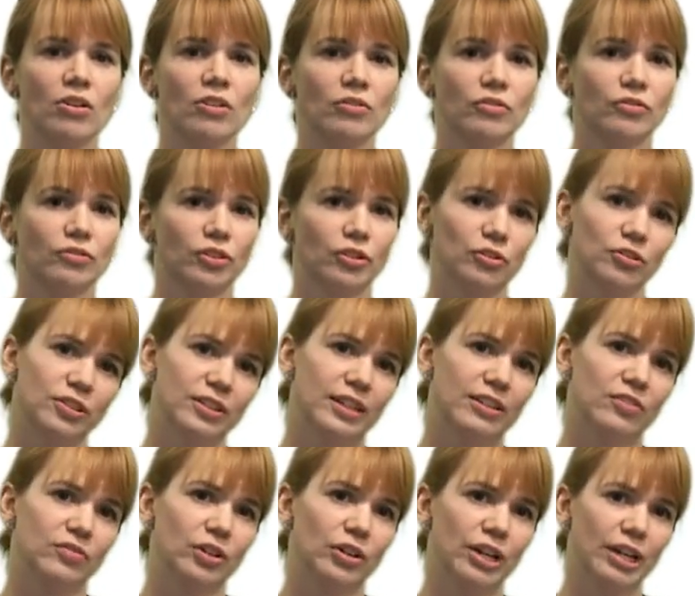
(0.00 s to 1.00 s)
First,
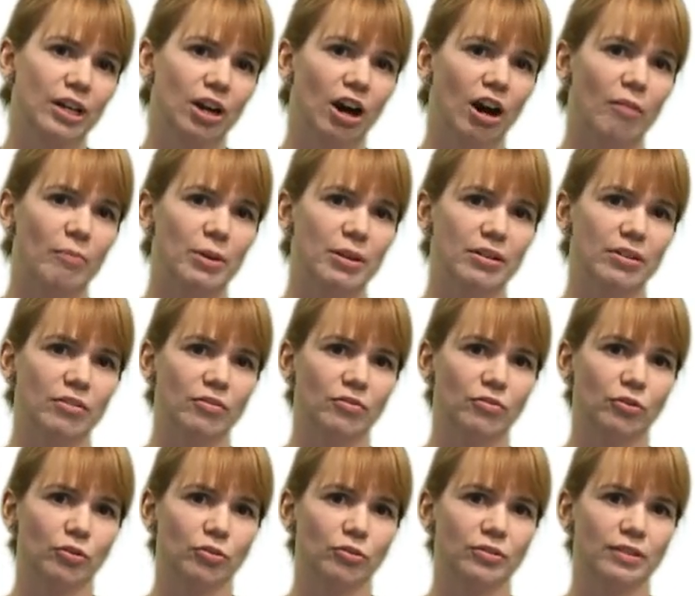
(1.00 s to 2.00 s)
it's very common
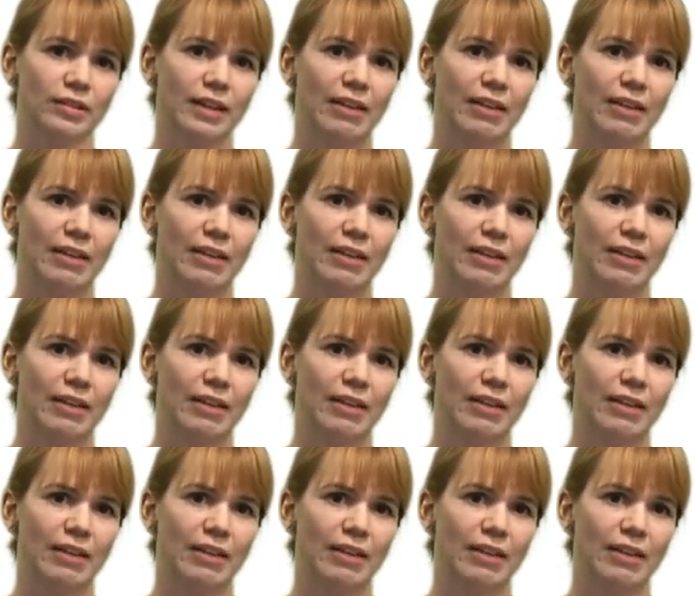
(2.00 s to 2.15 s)
for